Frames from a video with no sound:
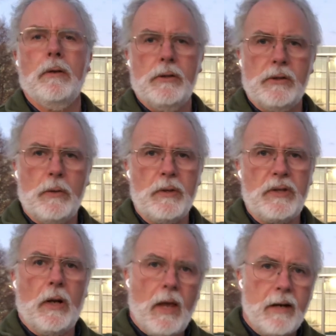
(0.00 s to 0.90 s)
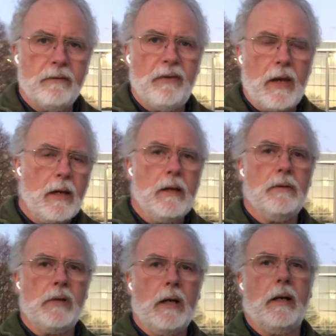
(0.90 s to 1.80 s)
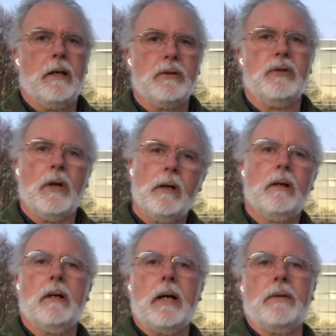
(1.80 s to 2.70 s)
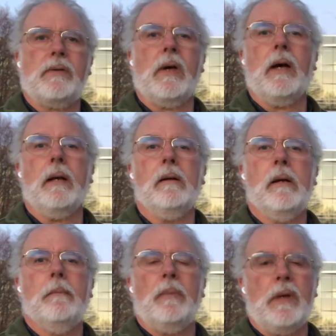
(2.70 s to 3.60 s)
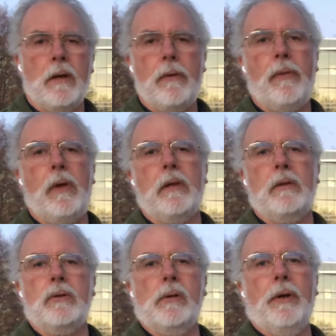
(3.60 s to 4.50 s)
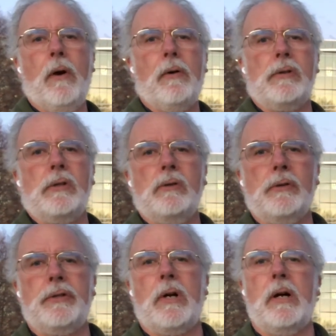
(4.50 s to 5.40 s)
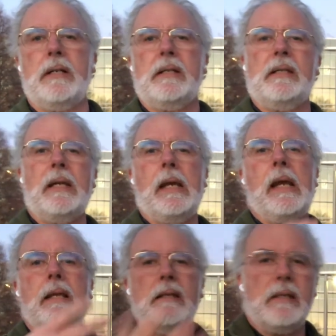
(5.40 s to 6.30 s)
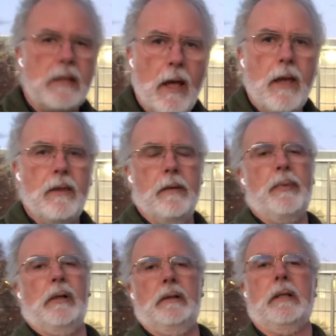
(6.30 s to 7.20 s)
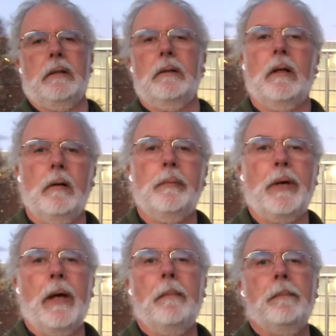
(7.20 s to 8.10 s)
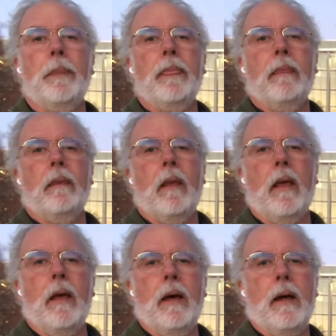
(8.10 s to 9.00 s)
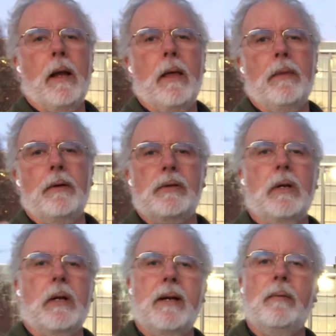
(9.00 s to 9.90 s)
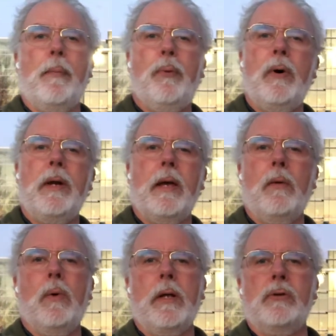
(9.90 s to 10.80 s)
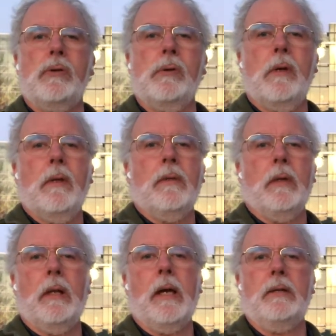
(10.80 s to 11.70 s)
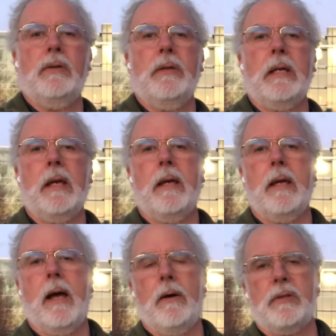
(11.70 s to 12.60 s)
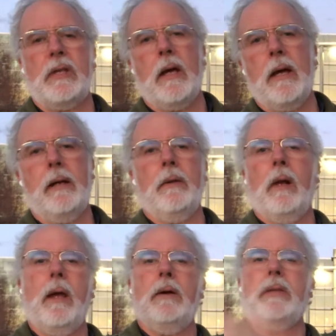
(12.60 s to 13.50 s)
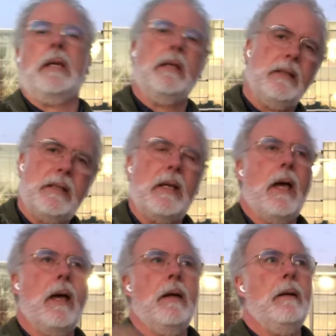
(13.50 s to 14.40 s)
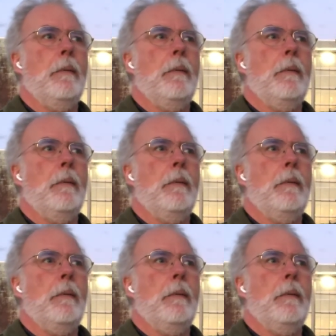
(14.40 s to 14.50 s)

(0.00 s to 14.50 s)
So as the light fades and it gets darker outside, the other thing that you'll notice is you'll start to see inside the building a little bit. And there's going to come a point at which the lights on the outside and the light on the inside